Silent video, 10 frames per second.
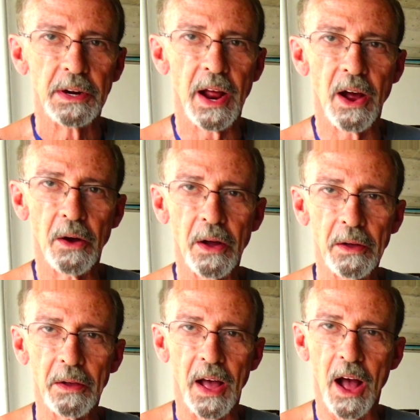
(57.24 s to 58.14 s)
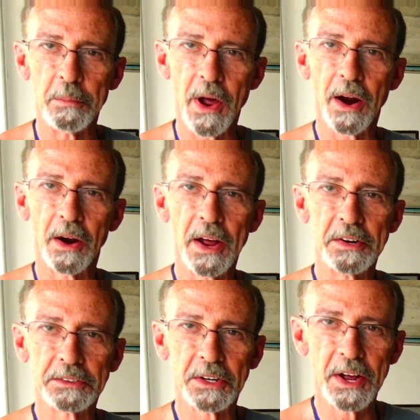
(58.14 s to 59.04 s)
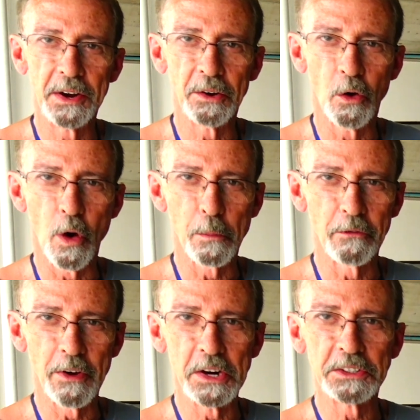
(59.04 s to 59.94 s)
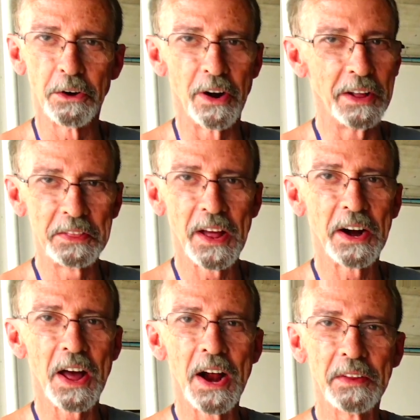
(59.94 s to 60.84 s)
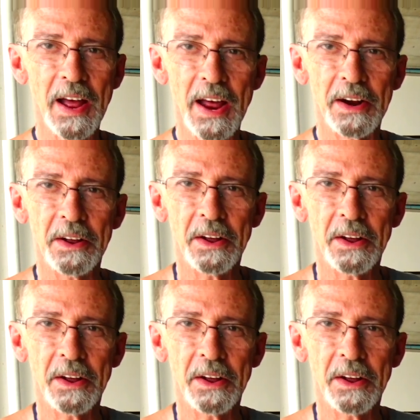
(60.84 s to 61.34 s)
Now, I'm not a legislator or a professor or anything like that,